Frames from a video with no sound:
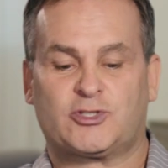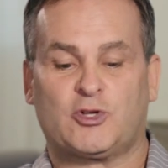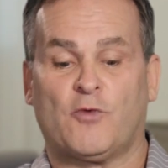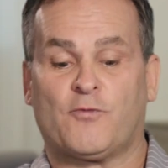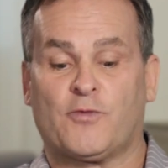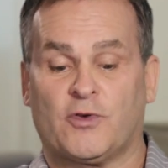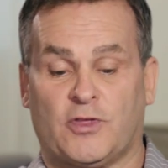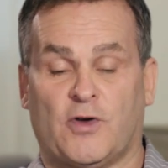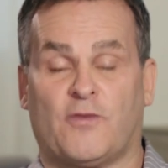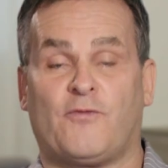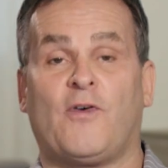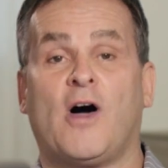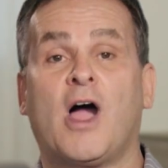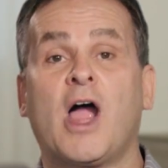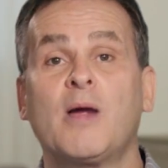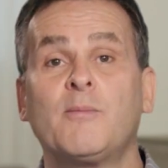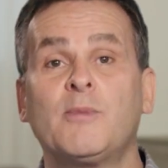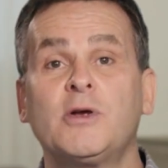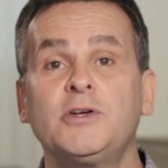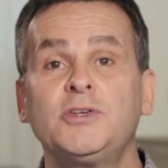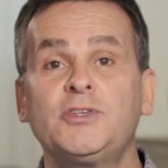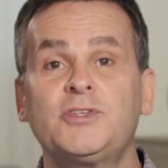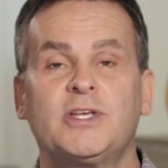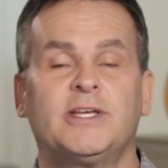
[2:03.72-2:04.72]
So for the
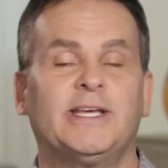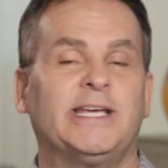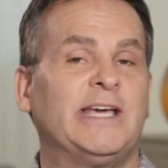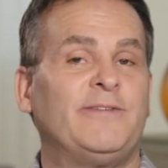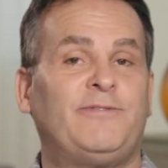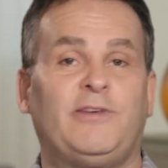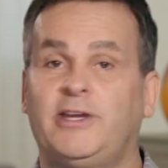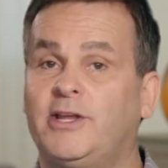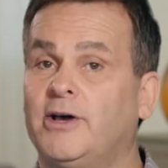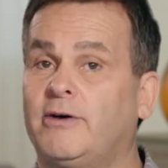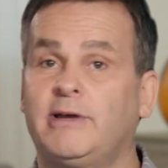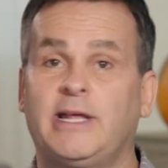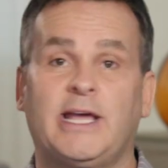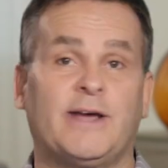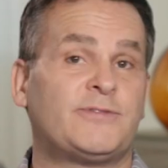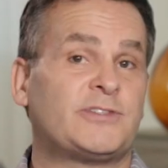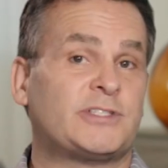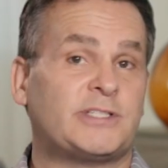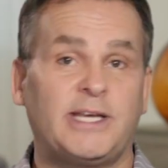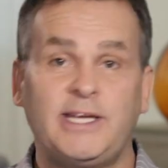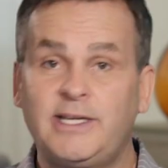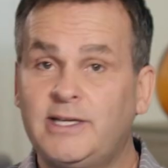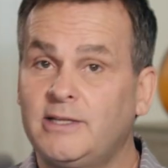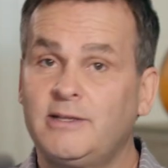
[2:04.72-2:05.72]
farmers, if you don't have
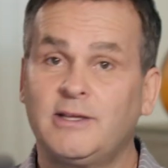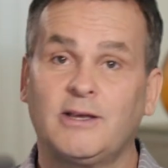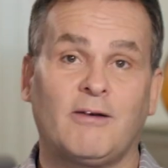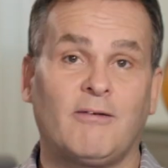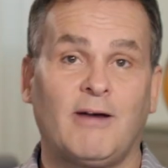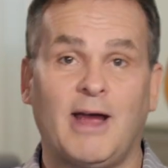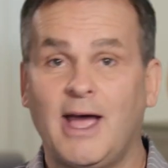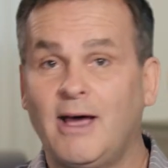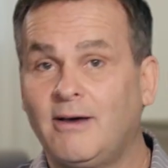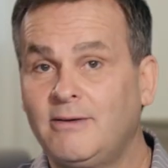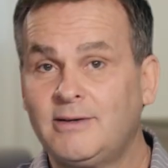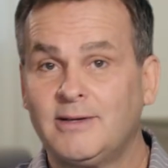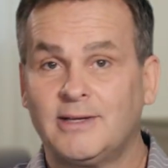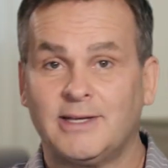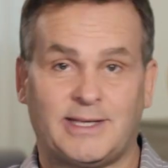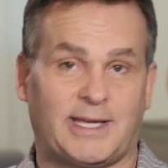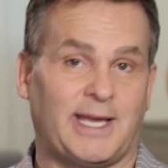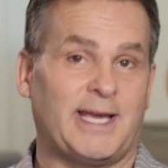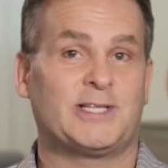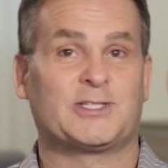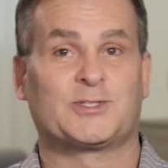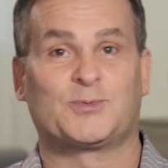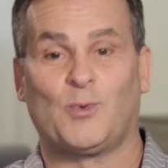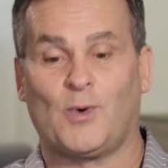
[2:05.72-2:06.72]
seed in the ground,
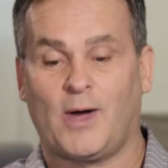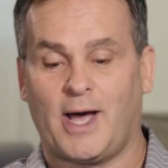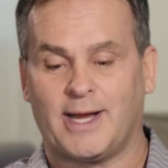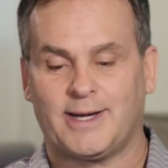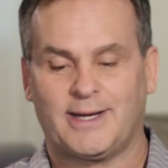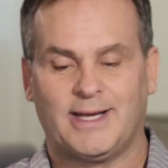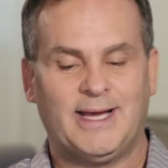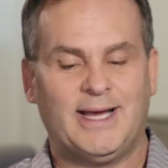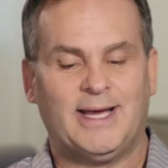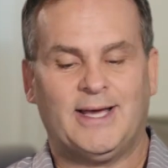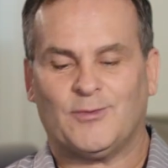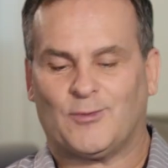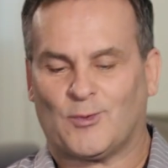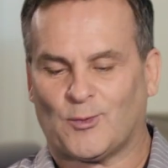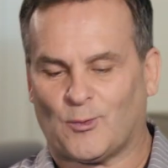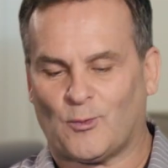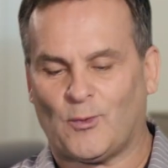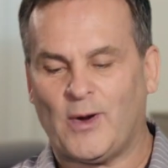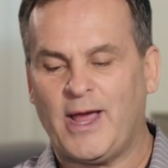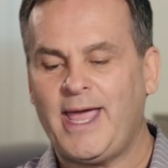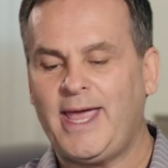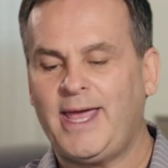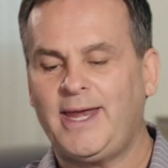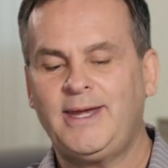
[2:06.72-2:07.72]
guess what? The
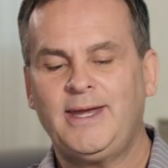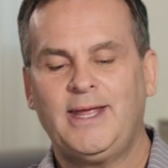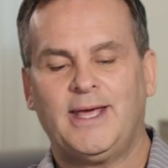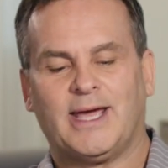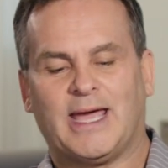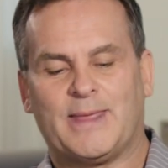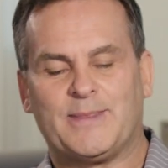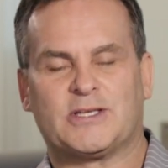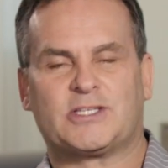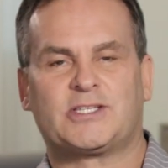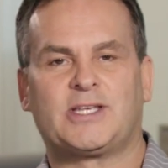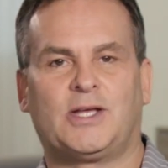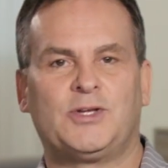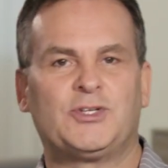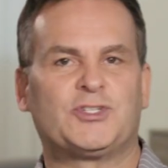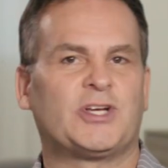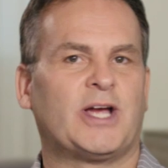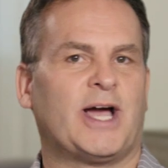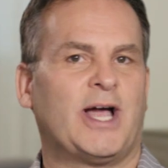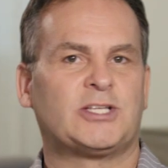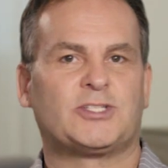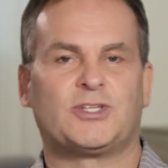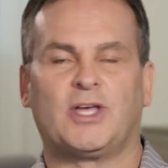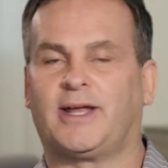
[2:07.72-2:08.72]
rain and the
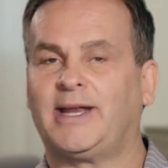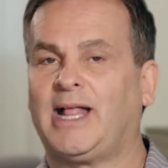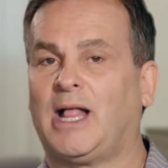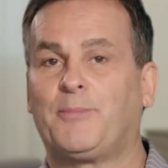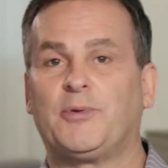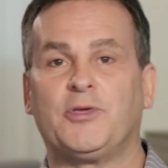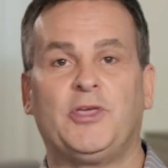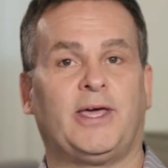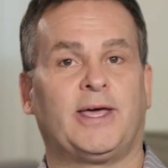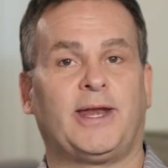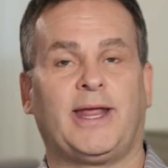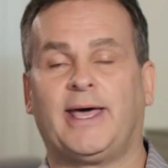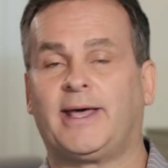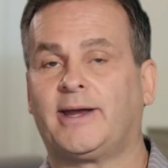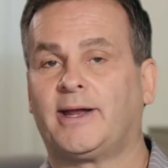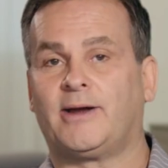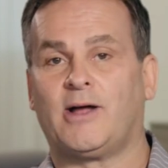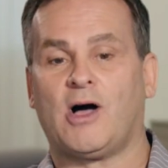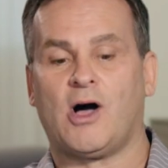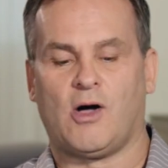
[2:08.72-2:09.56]
sunshine's not helping you get ahead at